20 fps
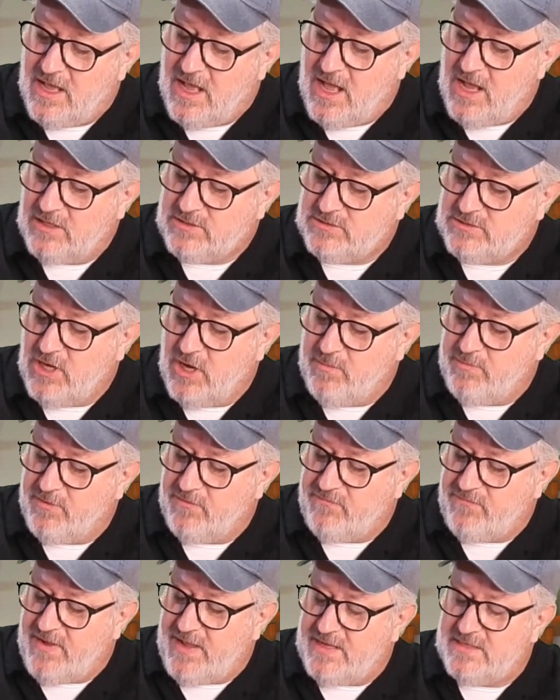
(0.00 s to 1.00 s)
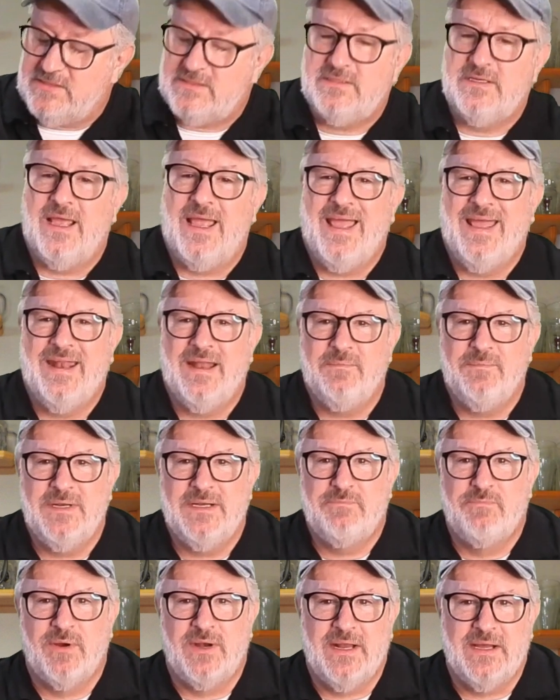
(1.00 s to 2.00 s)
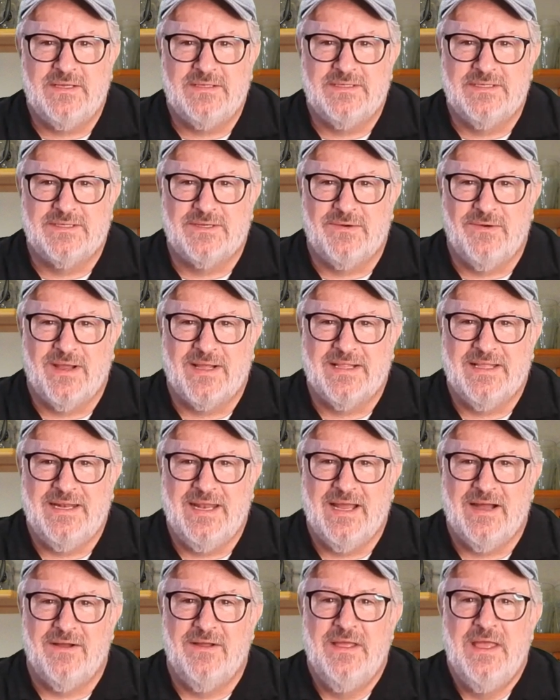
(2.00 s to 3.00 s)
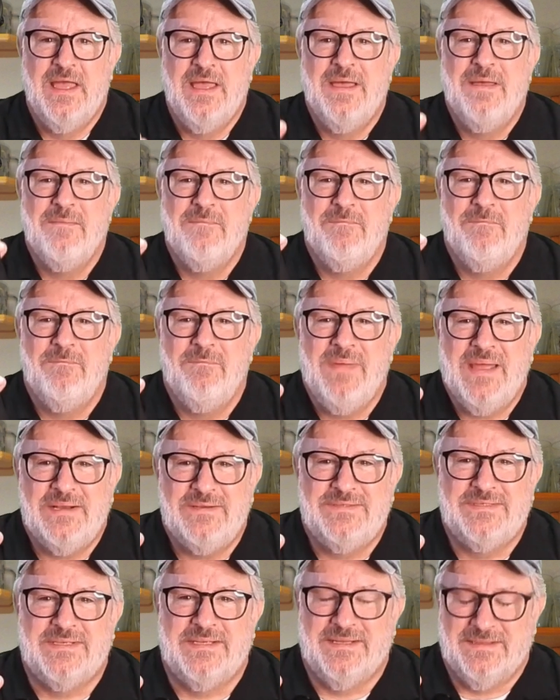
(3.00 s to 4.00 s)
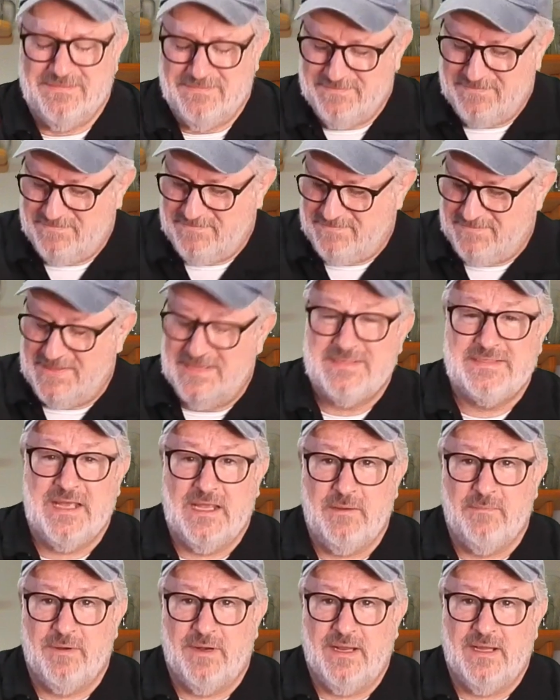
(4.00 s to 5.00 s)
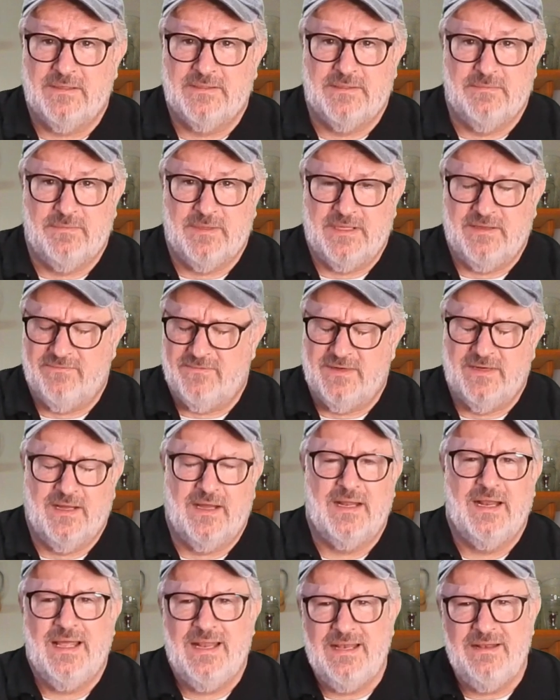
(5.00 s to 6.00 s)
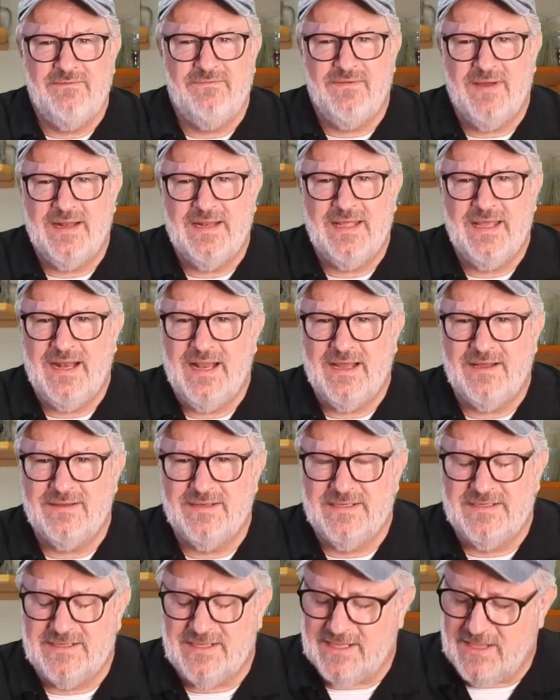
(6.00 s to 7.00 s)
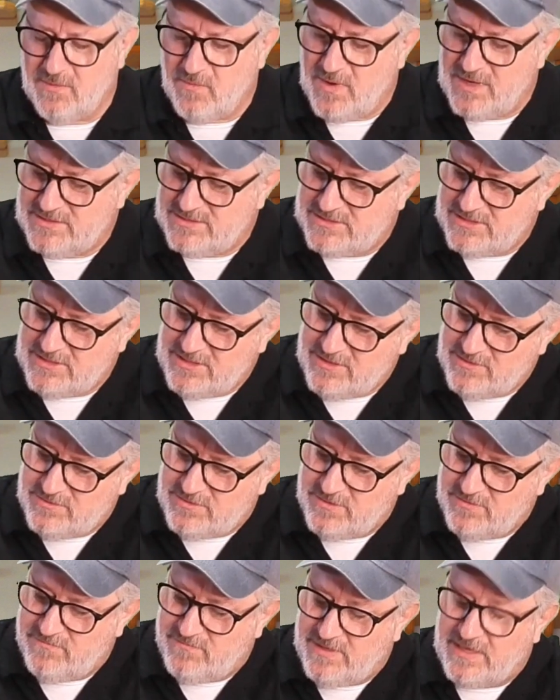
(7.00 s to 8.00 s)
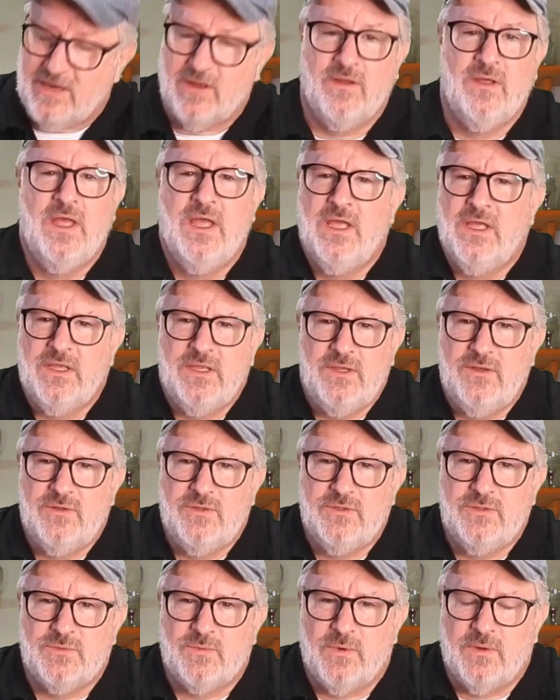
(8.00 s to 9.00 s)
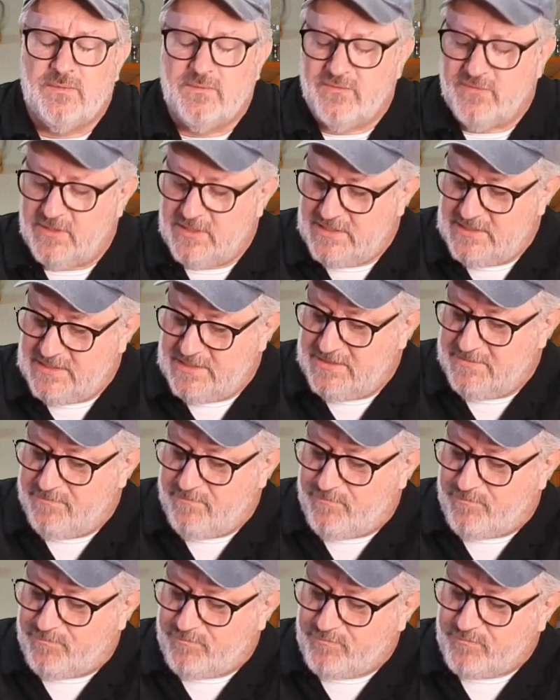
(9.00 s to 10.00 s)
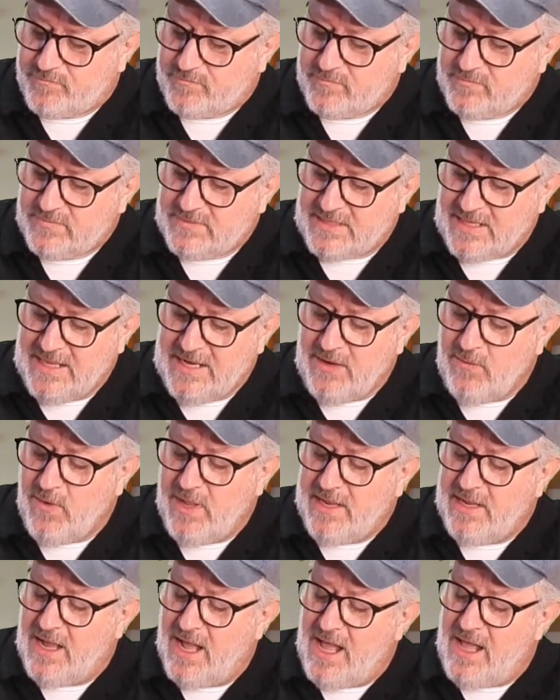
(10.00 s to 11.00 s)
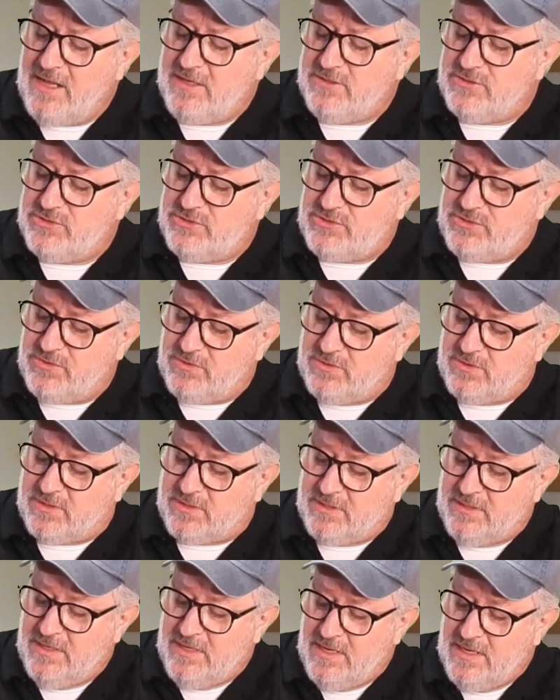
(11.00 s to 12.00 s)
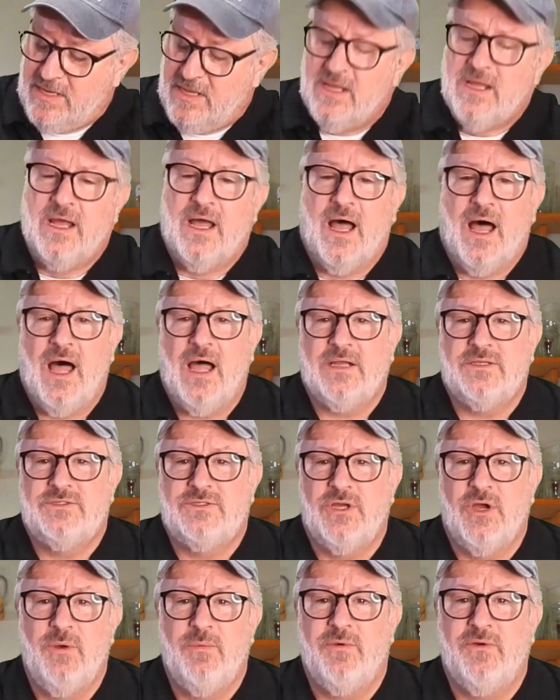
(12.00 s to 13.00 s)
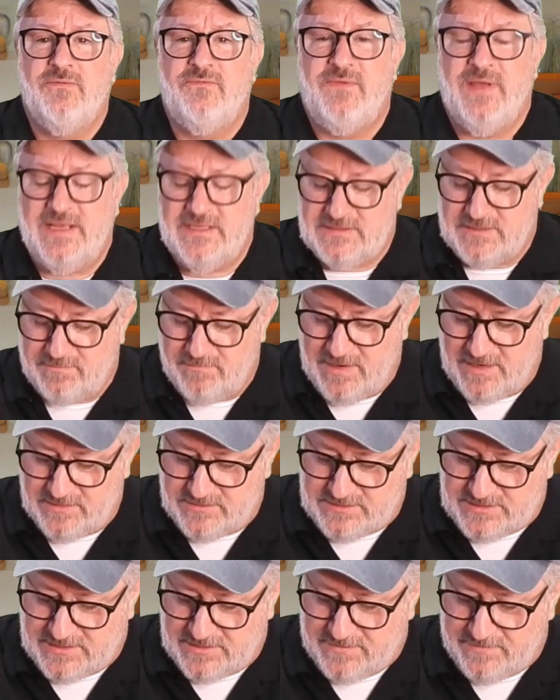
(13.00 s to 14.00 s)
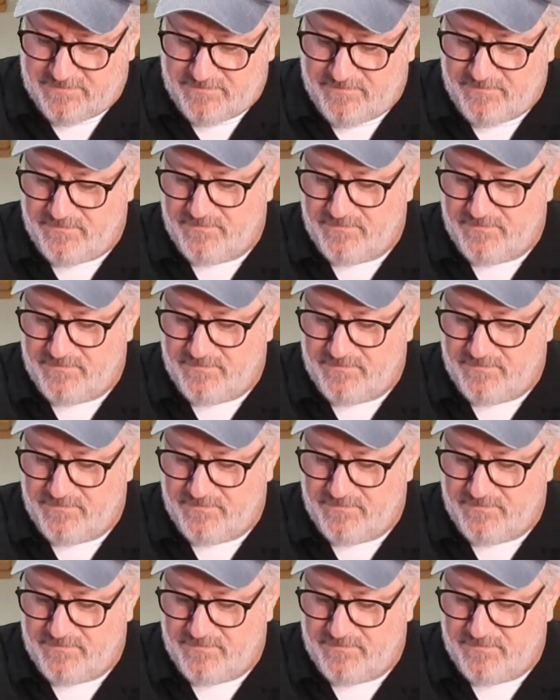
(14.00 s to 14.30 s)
Oktoberfest, and I'm going to pronounce this correctly now, Marzen. That's how you pronounce it, believe it or not. I didn't find that out until I watched a YouTube video. YouTube's wonderful, isn't it? Anyway, Hacker-Pschorr, Oktoberfest Marzen.